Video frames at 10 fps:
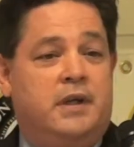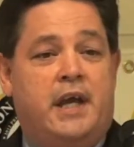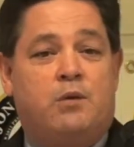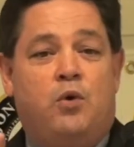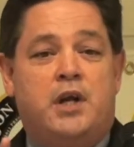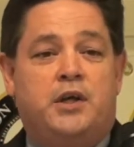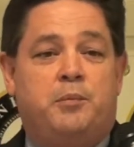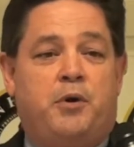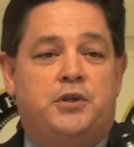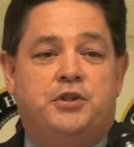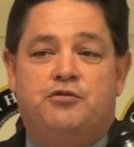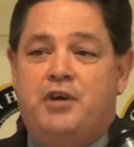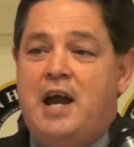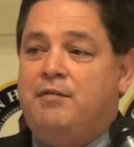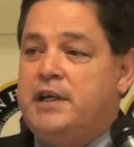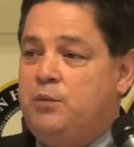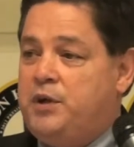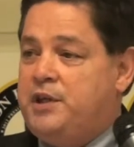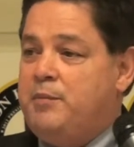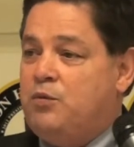He had one other person traveling
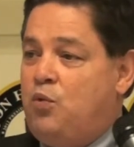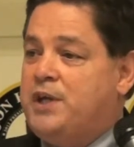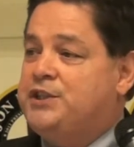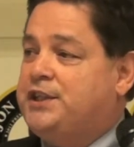with him at one